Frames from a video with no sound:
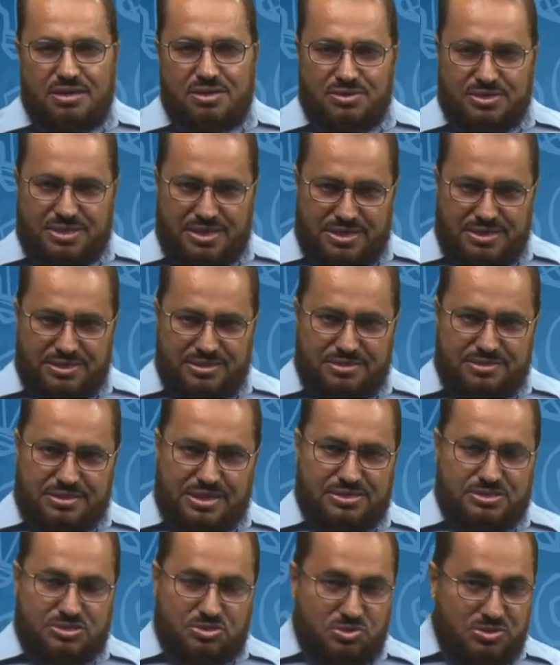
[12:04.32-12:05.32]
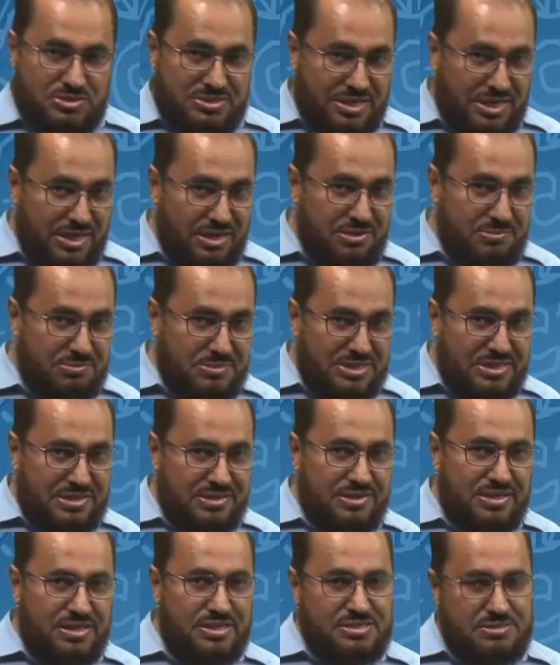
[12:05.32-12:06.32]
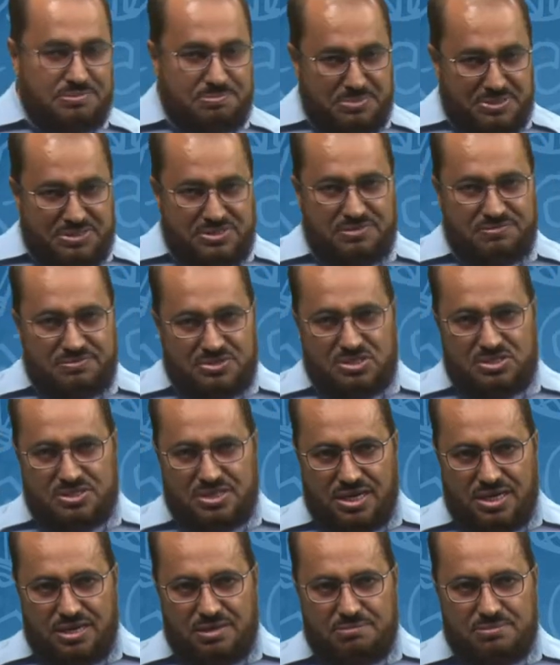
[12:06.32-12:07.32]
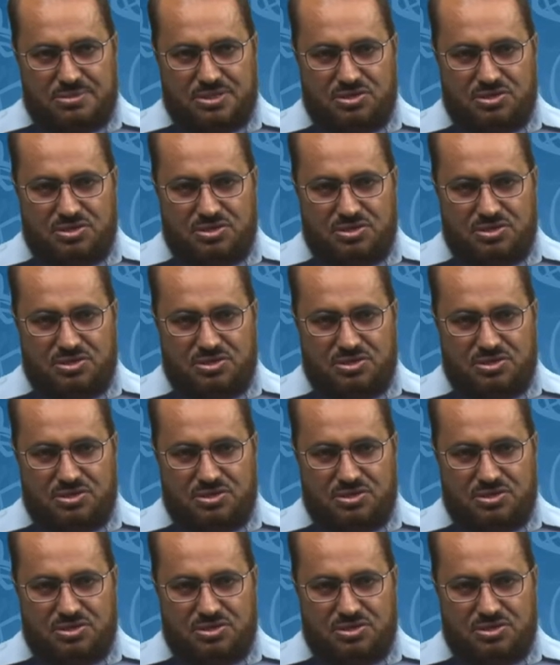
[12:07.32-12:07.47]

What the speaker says: okay, that's to tell me a specific time.